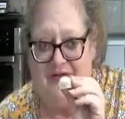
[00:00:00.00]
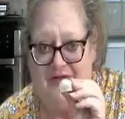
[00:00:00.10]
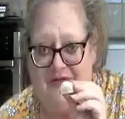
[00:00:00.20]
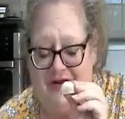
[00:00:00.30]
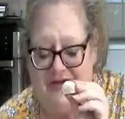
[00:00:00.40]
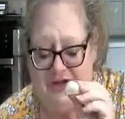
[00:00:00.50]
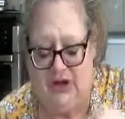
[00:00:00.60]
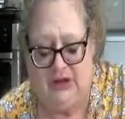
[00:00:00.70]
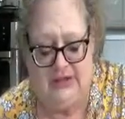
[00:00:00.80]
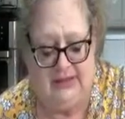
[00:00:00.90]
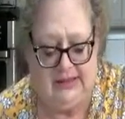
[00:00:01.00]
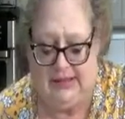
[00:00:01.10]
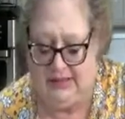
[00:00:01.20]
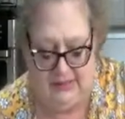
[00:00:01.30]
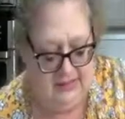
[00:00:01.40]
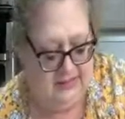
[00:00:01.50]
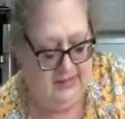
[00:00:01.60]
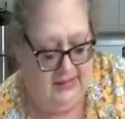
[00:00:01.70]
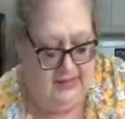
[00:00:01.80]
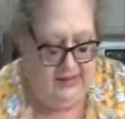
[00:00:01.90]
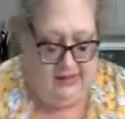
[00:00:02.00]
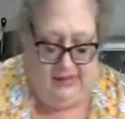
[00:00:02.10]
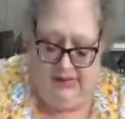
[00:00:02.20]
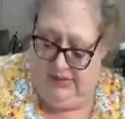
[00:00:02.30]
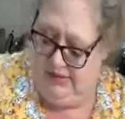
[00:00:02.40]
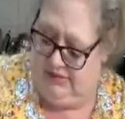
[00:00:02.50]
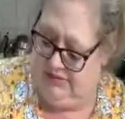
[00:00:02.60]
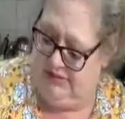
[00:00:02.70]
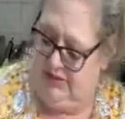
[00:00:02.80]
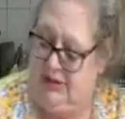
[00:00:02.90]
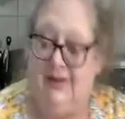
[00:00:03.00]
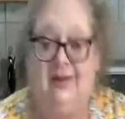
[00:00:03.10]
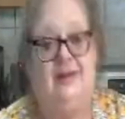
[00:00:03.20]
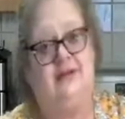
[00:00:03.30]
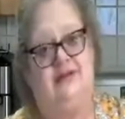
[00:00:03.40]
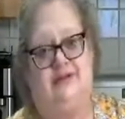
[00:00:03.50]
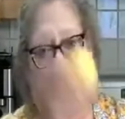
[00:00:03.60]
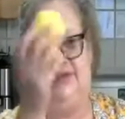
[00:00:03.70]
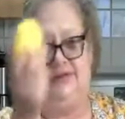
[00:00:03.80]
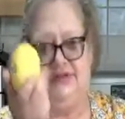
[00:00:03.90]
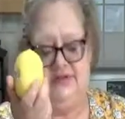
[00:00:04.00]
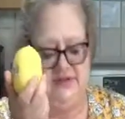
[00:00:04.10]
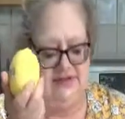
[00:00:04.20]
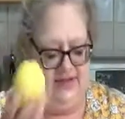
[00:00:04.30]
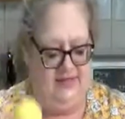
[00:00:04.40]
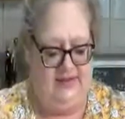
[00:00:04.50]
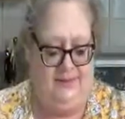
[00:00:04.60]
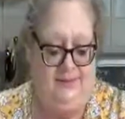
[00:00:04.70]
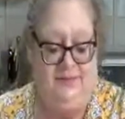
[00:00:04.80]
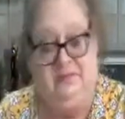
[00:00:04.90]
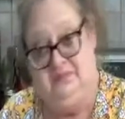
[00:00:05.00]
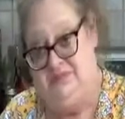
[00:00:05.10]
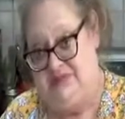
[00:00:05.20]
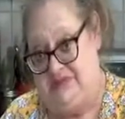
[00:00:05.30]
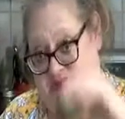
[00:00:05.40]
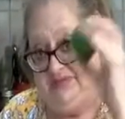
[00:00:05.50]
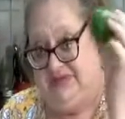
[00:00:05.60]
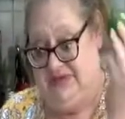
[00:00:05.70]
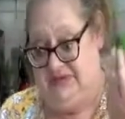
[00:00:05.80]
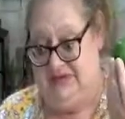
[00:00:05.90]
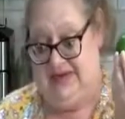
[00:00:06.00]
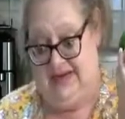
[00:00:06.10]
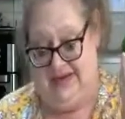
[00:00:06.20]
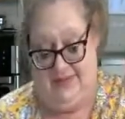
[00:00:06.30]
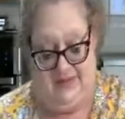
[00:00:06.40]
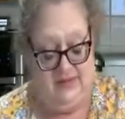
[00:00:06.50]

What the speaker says: of fresh garlic, and sometimes I use lemon, sometimes I use lime.